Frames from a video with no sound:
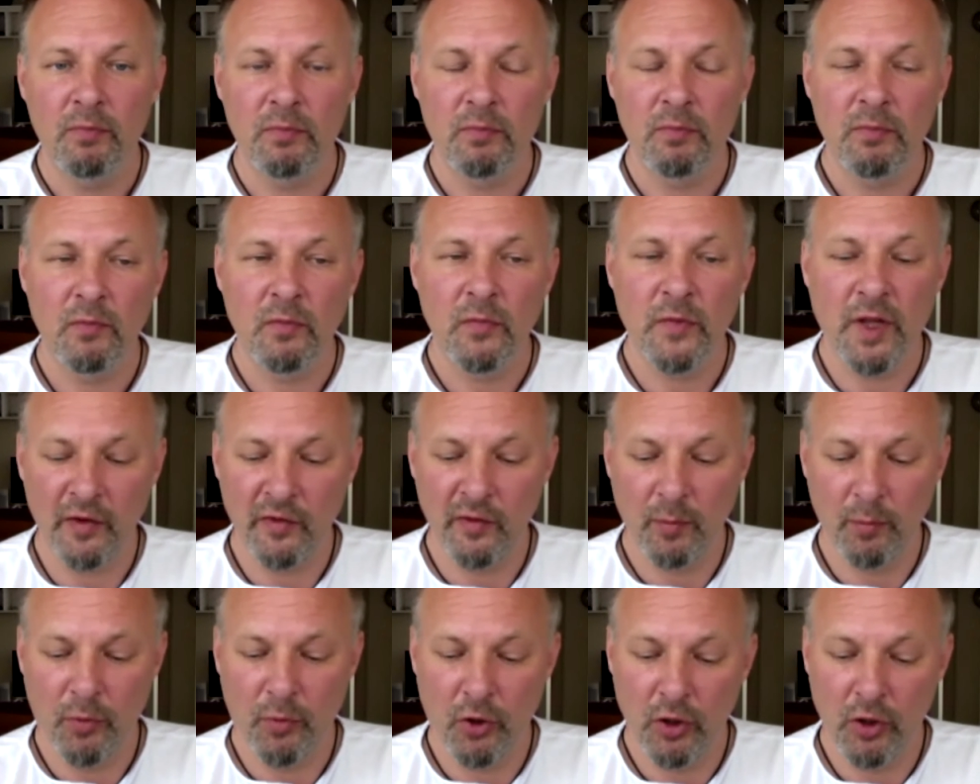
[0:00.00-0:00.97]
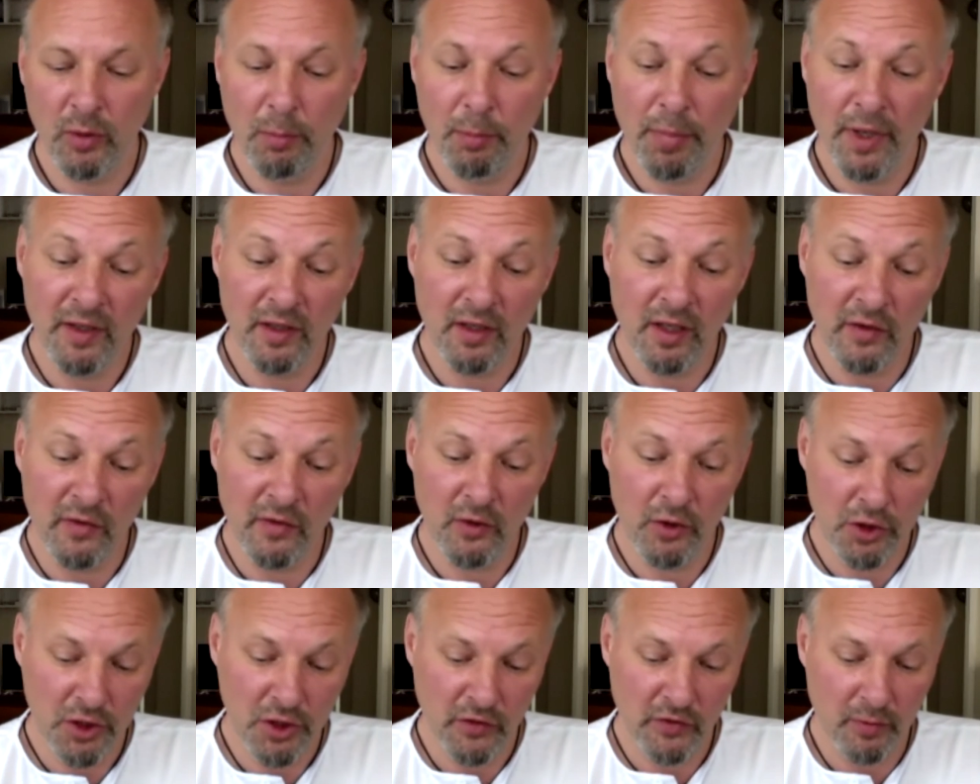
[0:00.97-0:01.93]
That's important, but it's
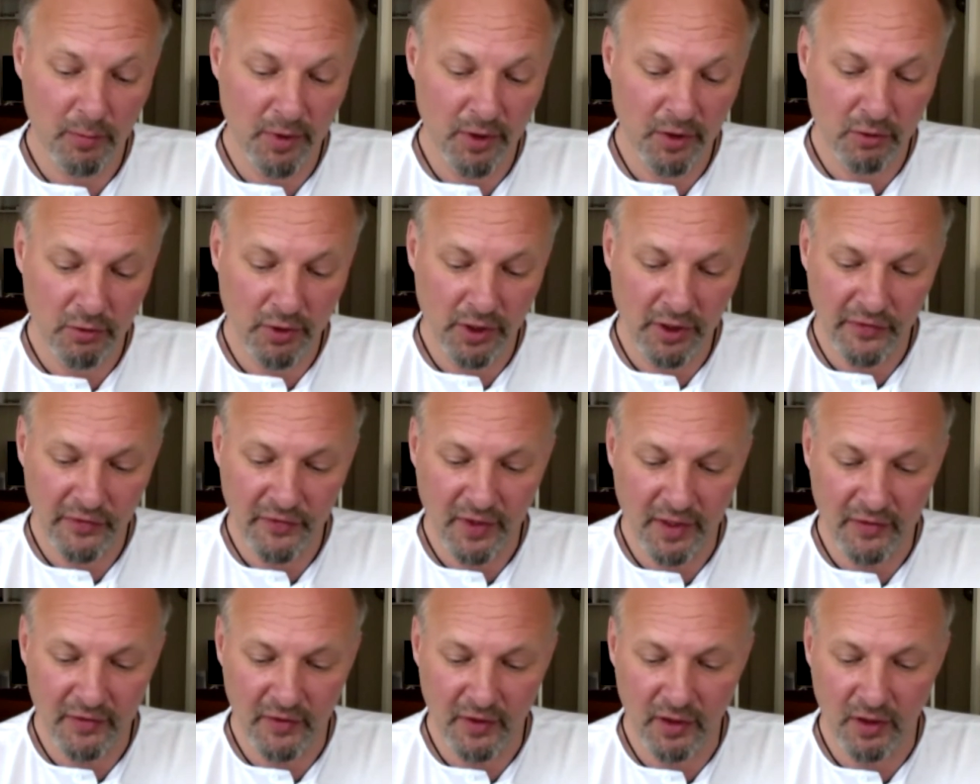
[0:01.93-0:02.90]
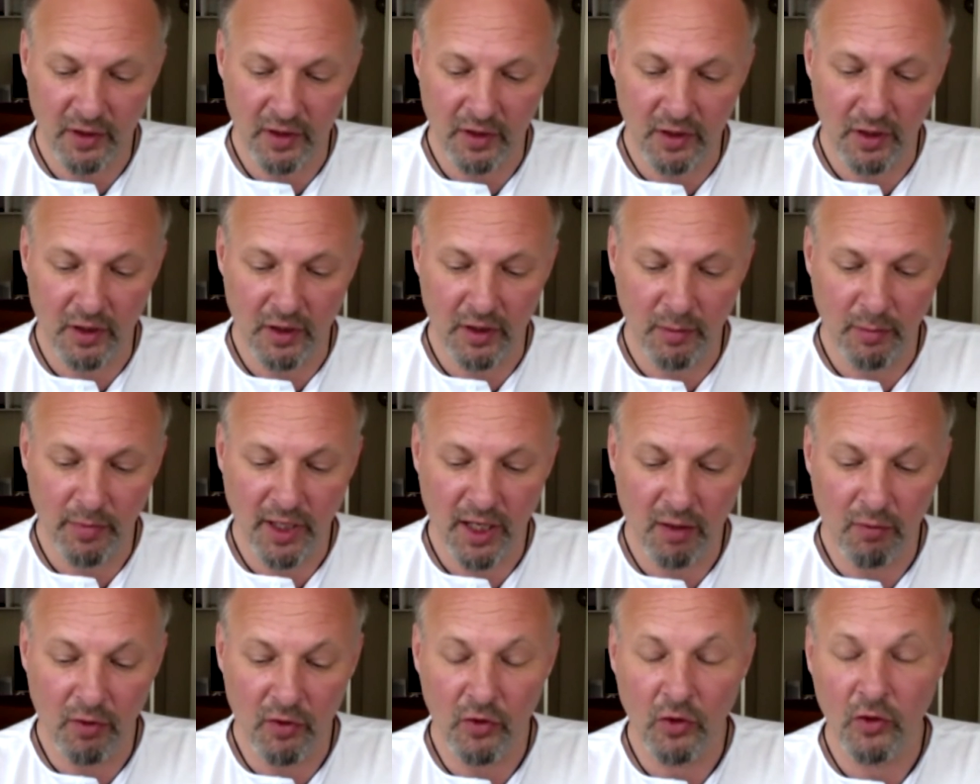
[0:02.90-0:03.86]
not just about criticizing the
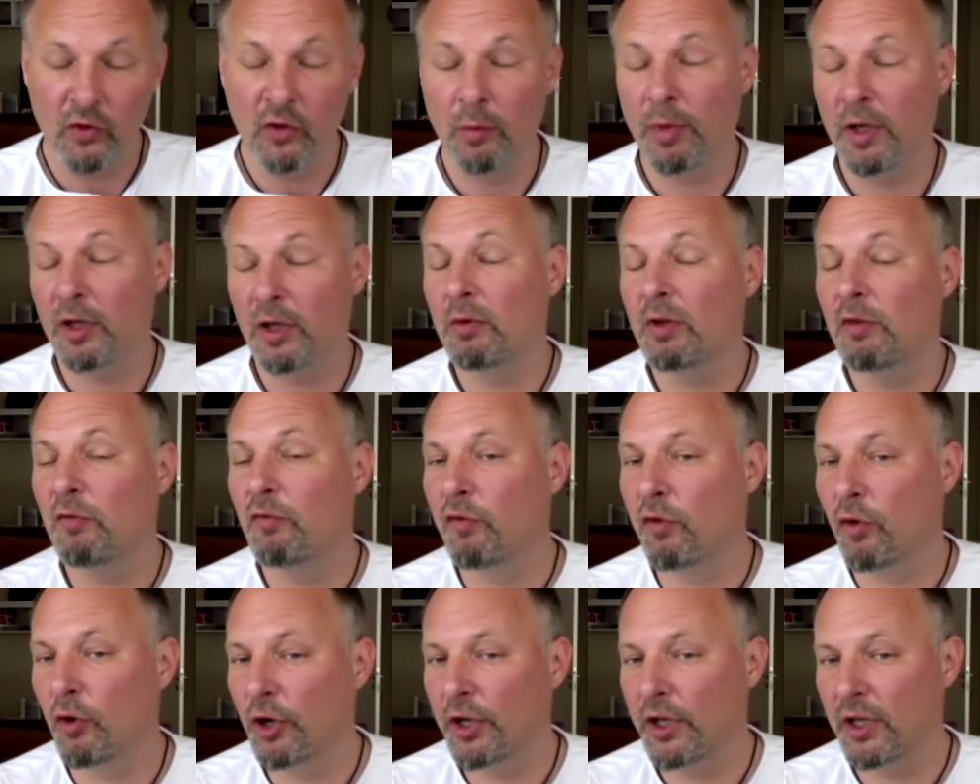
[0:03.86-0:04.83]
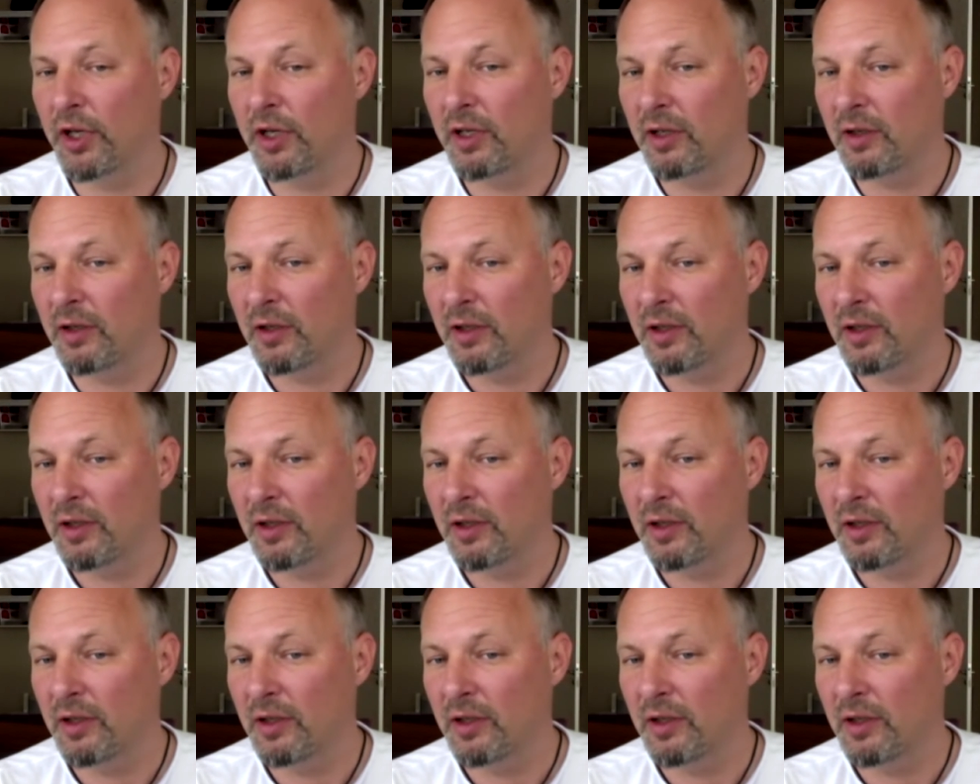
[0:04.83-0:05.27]
behavior. It's also about rewarding.